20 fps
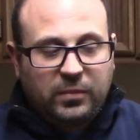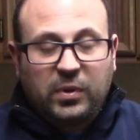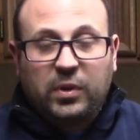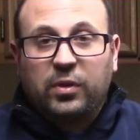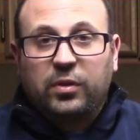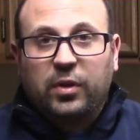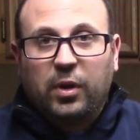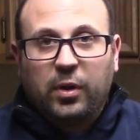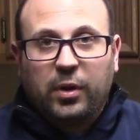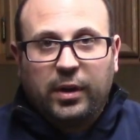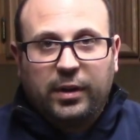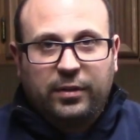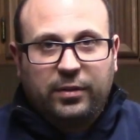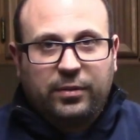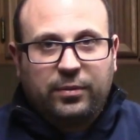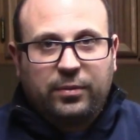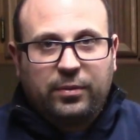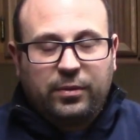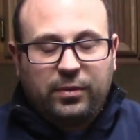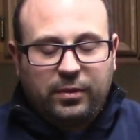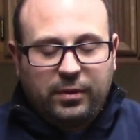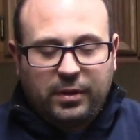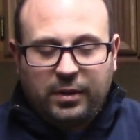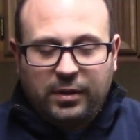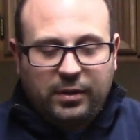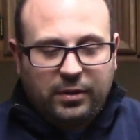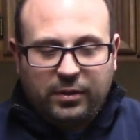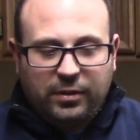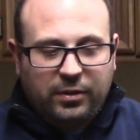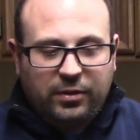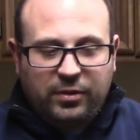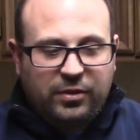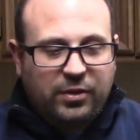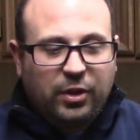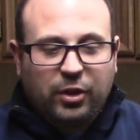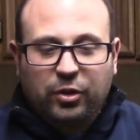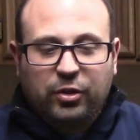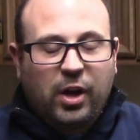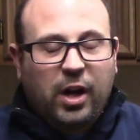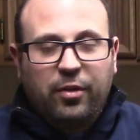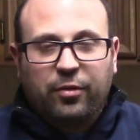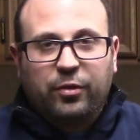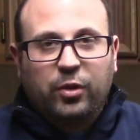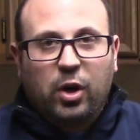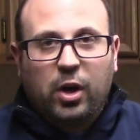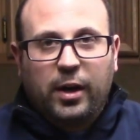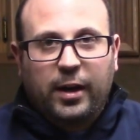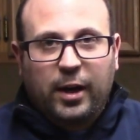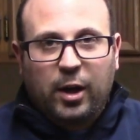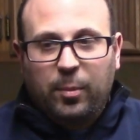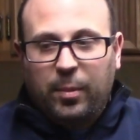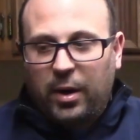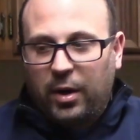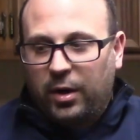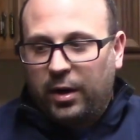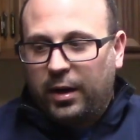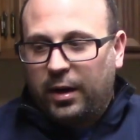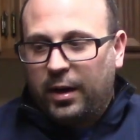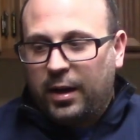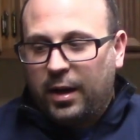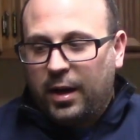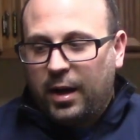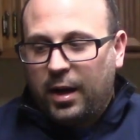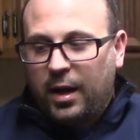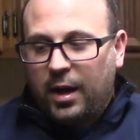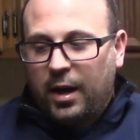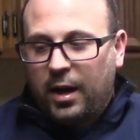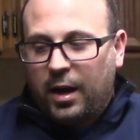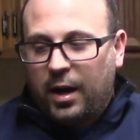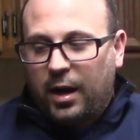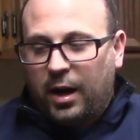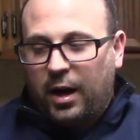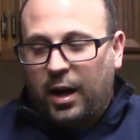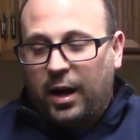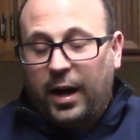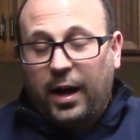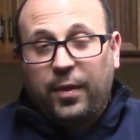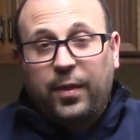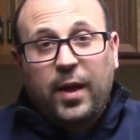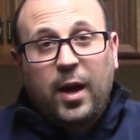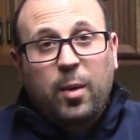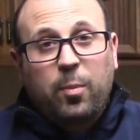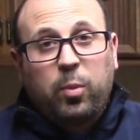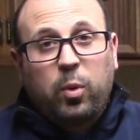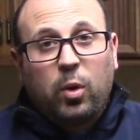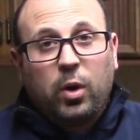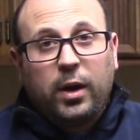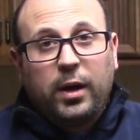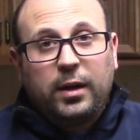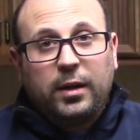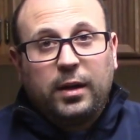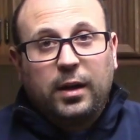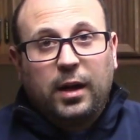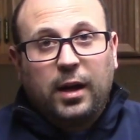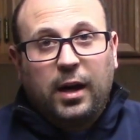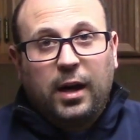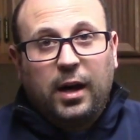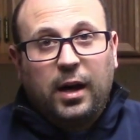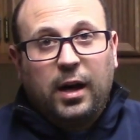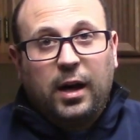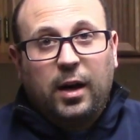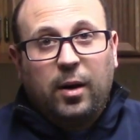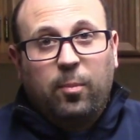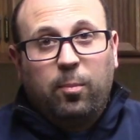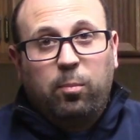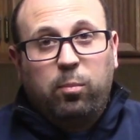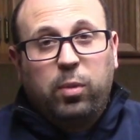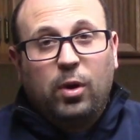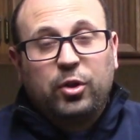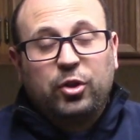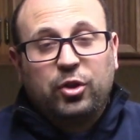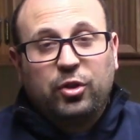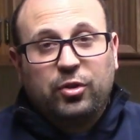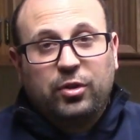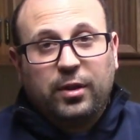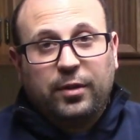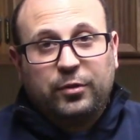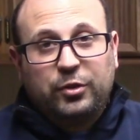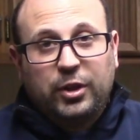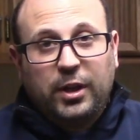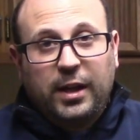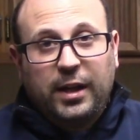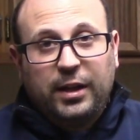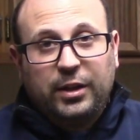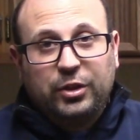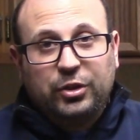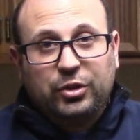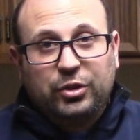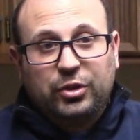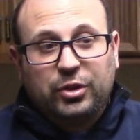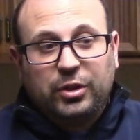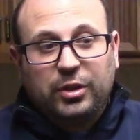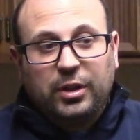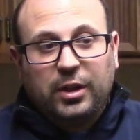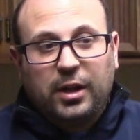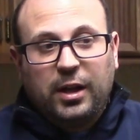Sorry, it's still tough talking about it. At that point, a bunch of stuff changed.